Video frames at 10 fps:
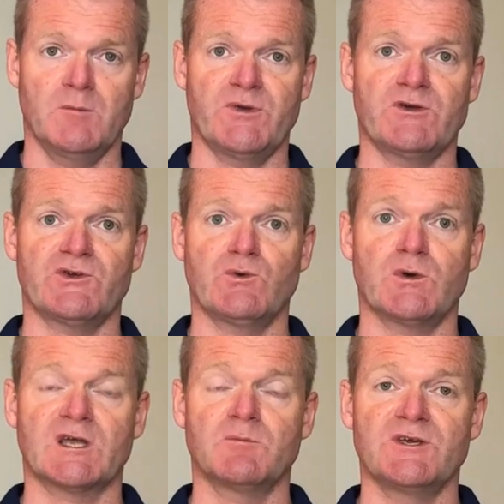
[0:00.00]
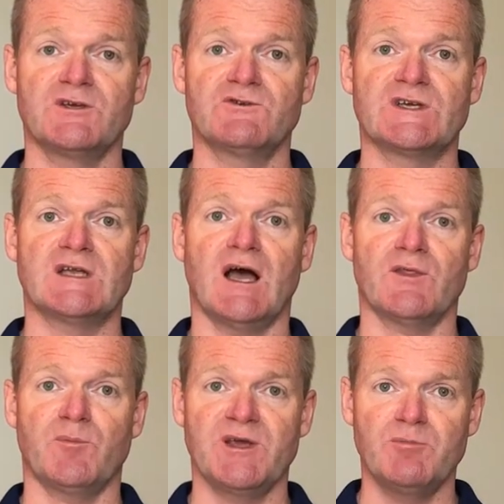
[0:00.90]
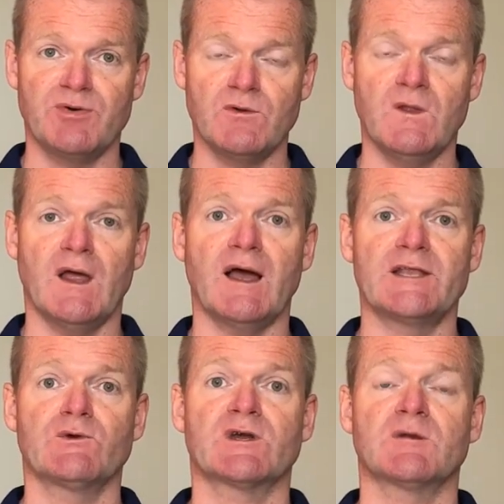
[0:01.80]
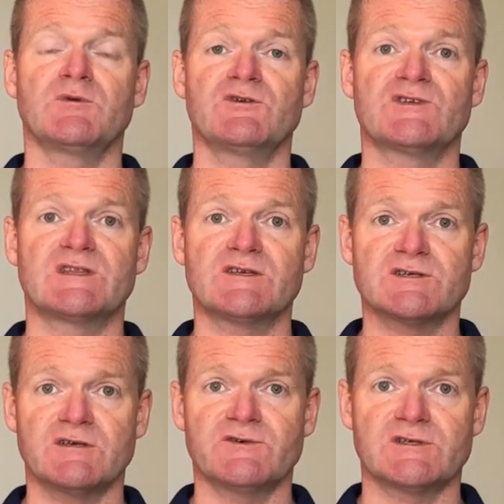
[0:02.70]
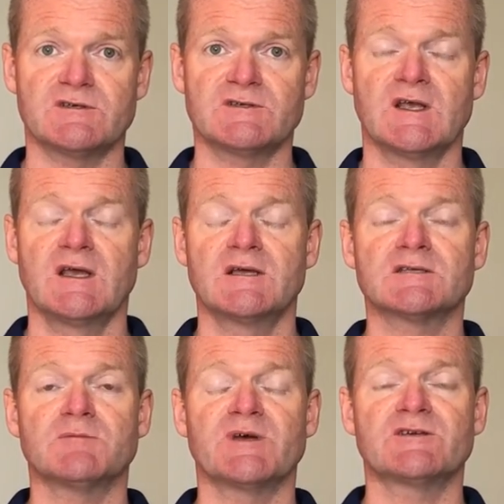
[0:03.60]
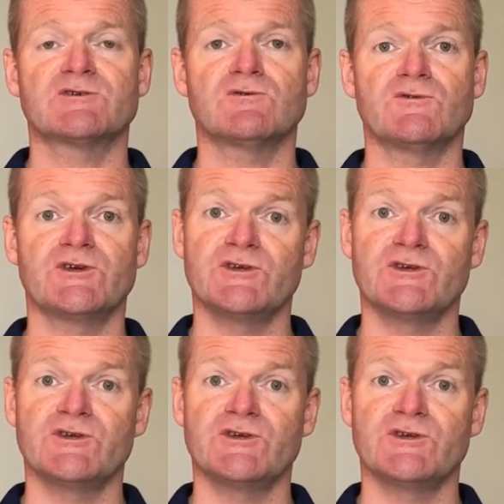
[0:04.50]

because you were going to be using other people and you were going to be using their services to make sure that